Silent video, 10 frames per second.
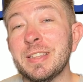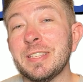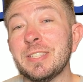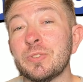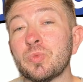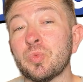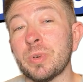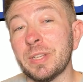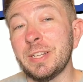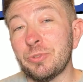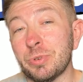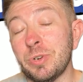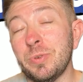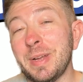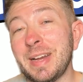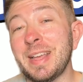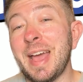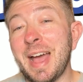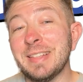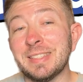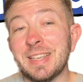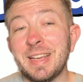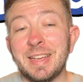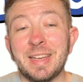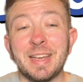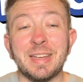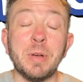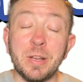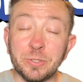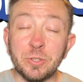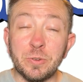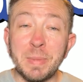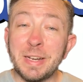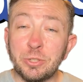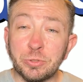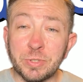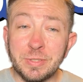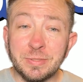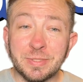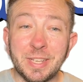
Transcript: This is really true in cats and also my children.